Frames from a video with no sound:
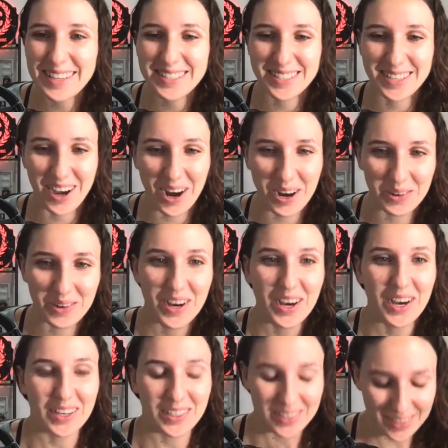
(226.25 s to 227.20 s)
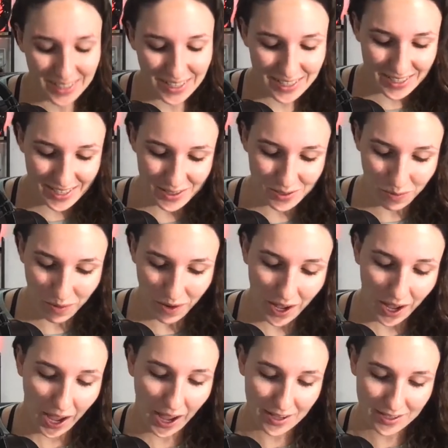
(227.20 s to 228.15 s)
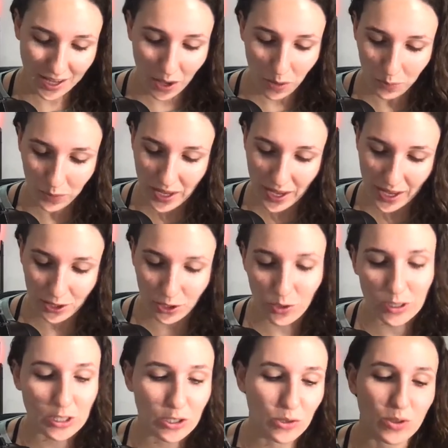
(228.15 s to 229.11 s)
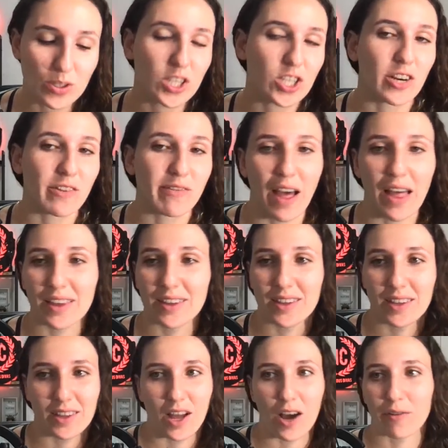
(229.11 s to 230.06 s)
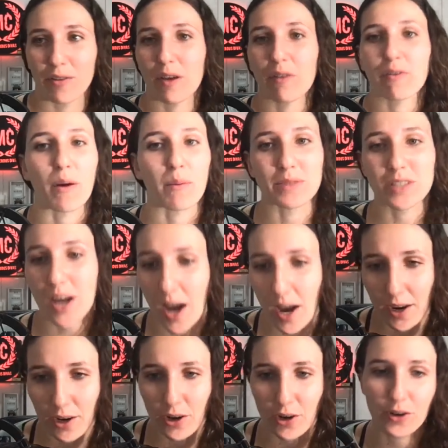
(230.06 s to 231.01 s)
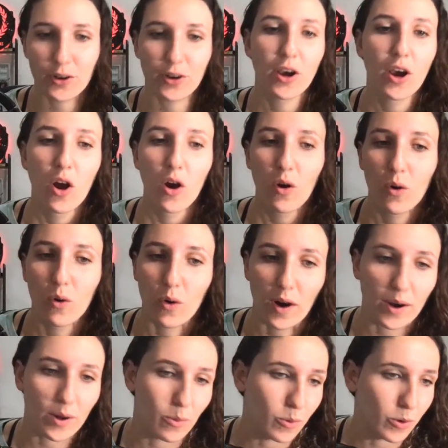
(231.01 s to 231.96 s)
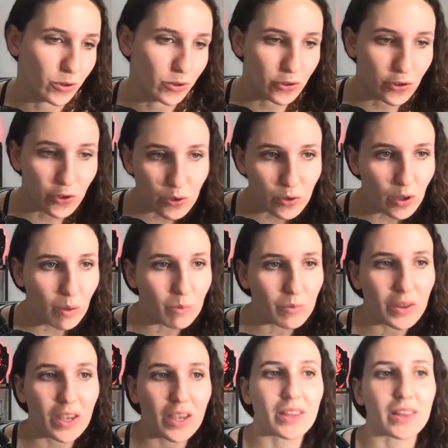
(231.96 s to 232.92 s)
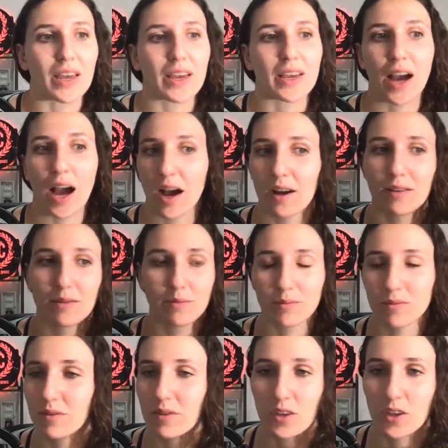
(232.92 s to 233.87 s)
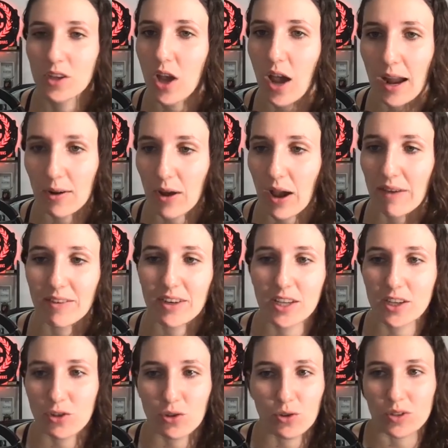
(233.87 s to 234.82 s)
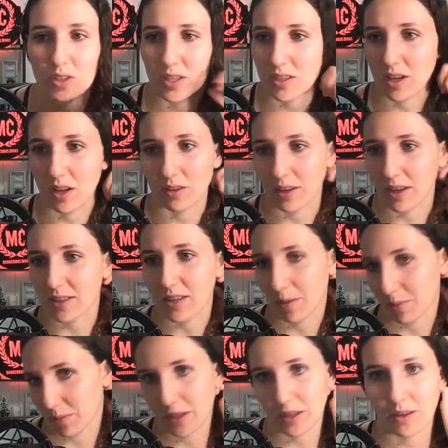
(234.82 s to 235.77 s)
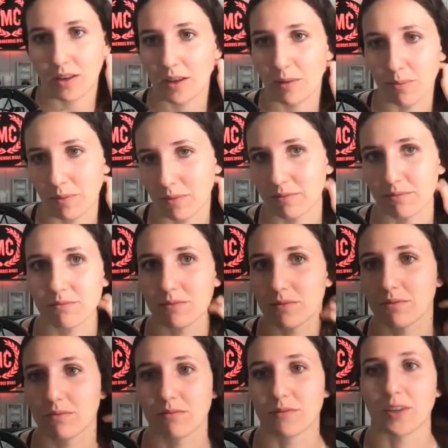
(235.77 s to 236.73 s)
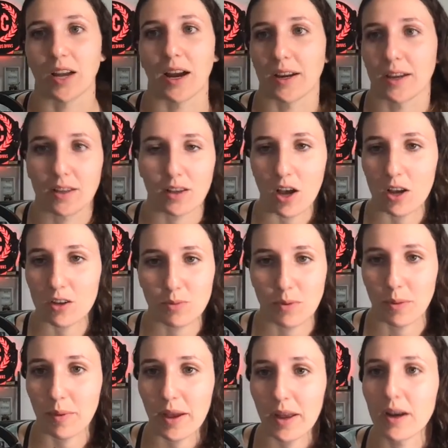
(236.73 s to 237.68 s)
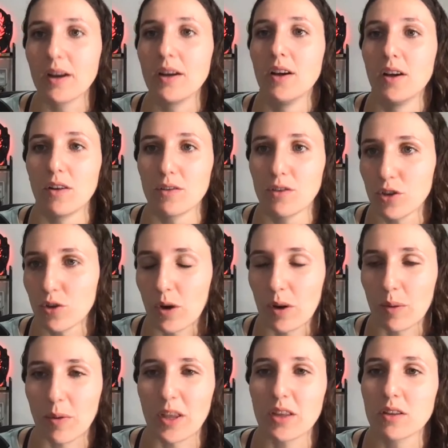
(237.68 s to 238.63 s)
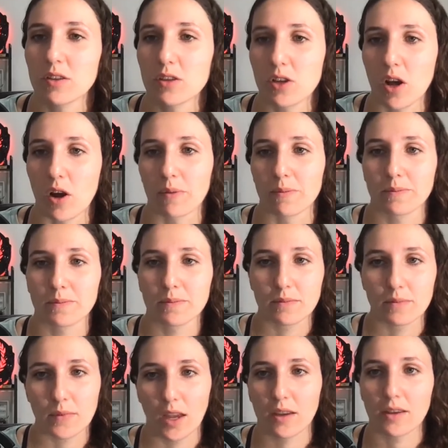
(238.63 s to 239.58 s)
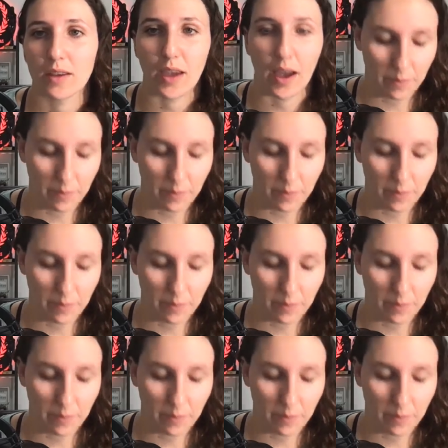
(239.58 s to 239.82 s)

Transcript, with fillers: So this is what has helped me. And no excuses are valid enough. If I'm tired or I don't want to do something, like, I don't have any excuses unless I'm dying in the hospital bed. You know what I mean? So yeah.